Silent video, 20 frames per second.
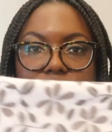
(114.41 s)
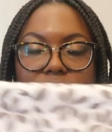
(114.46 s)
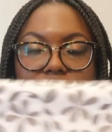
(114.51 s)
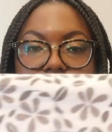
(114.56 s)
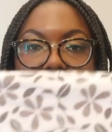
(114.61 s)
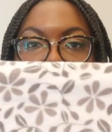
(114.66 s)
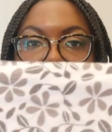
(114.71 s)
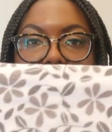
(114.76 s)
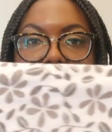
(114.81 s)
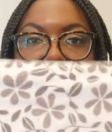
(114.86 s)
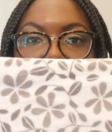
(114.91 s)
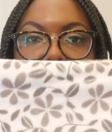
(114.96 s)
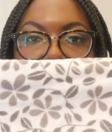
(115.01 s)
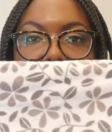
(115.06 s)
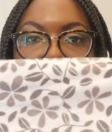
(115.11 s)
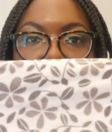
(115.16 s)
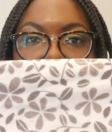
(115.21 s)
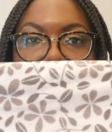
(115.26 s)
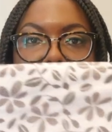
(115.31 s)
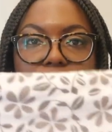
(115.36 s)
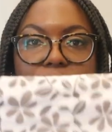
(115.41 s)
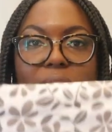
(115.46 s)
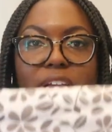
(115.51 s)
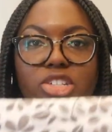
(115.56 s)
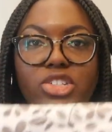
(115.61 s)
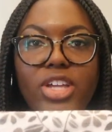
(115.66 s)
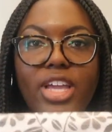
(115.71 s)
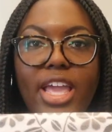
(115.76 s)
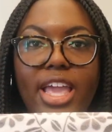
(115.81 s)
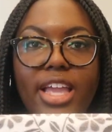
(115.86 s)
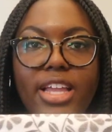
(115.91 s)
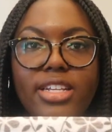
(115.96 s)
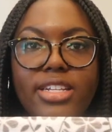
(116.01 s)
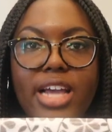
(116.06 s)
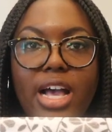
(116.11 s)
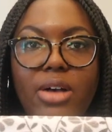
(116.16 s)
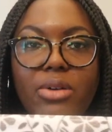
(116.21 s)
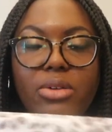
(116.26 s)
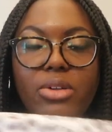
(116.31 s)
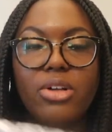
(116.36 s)
So I also got this matching hand
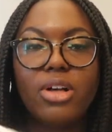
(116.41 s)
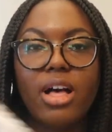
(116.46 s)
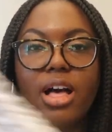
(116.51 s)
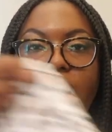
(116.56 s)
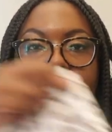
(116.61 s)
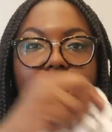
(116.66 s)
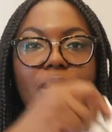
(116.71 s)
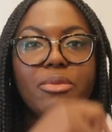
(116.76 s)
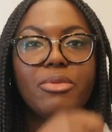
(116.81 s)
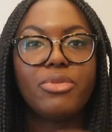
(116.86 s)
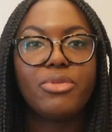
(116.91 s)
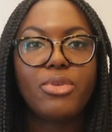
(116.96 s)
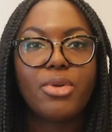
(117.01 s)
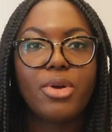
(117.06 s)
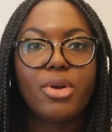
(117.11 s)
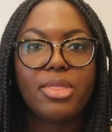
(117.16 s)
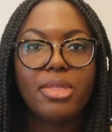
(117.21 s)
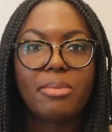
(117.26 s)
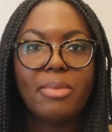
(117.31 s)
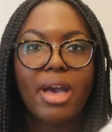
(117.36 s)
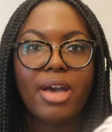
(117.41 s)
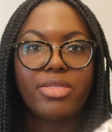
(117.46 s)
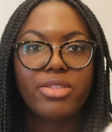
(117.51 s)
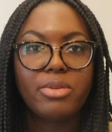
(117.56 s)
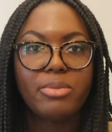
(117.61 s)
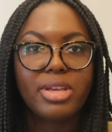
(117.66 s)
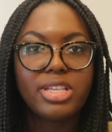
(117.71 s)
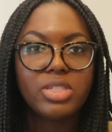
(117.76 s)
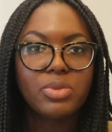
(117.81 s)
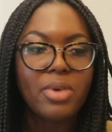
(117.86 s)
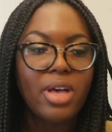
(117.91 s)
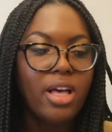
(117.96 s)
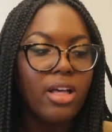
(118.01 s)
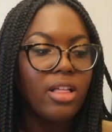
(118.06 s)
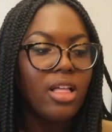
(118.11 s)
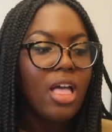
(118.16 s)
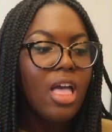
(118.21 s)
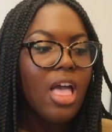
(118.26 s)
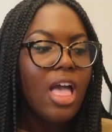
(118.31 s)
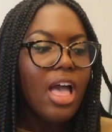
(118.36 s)
towel um, for the bathroom as
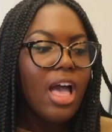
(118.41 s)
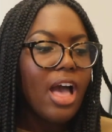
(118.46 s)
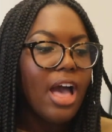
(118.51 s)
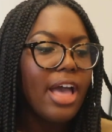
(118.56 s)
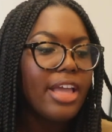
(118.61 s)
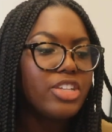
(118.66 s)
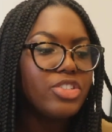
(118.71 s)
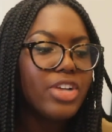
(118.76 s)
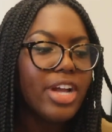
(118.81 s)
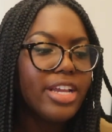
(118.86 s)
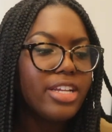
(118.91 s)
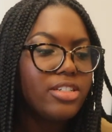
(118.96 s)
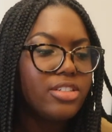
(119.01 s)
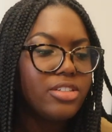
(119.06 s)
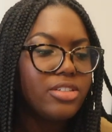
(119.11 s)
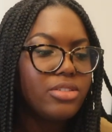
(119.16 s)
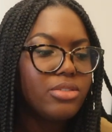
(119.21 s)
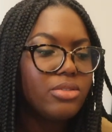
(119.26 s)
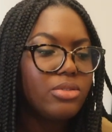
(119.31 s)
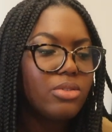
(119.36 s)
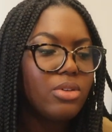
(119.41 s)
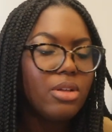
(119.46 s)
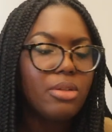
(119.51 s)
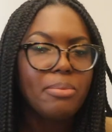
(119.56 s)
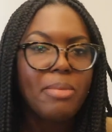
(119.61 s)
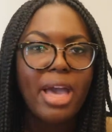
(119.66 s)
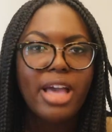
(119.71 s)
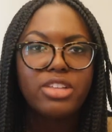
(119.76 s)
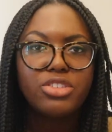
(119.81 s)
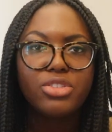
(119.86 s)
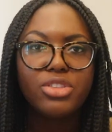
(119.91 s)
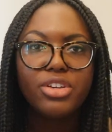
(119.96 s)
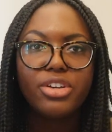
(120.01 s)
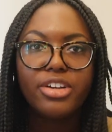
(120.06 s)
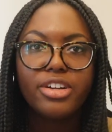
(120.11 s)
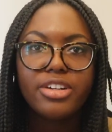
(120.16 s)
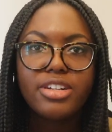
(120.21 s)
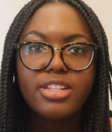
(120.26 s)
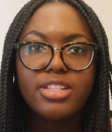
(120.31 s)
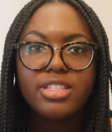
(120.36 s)
well. I tried to match the
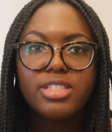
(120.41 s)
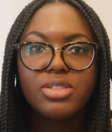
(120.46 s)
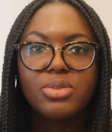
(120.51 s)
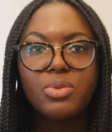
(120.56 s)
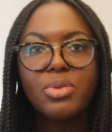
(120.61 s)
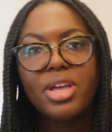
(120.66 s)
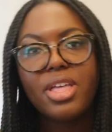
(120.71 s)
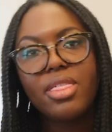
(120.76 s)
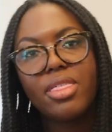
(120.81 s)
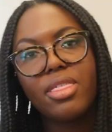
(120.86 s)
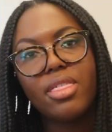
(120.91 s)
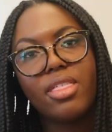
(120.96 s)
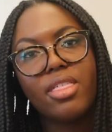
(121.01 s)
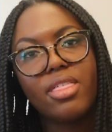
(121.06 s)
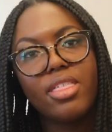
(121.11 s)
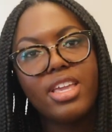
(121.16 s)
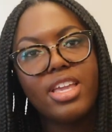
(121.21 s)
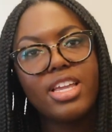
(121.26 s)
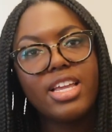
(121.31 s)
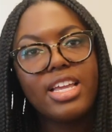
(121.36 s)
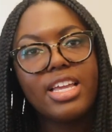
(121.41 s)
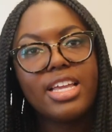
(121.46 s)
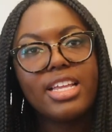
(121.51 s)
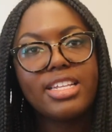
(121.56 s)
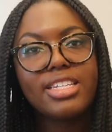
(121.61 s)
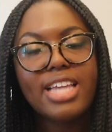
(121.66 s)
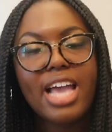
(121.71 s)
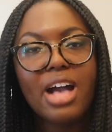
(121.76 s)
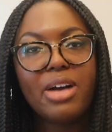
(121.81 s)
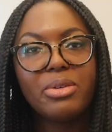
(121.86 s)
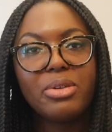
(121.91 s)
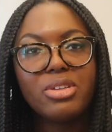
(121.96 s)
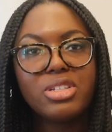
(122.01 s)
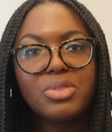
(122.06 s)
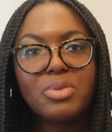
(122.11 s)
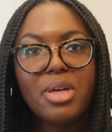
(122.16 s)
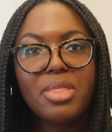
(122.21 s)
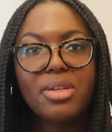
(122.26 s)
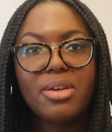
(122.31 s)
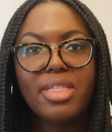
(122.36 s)
curtains with the
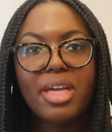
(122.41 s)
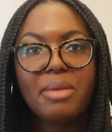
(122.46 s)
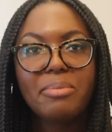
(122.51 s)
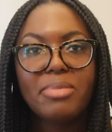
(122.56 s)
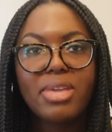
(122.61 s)
towels, whether that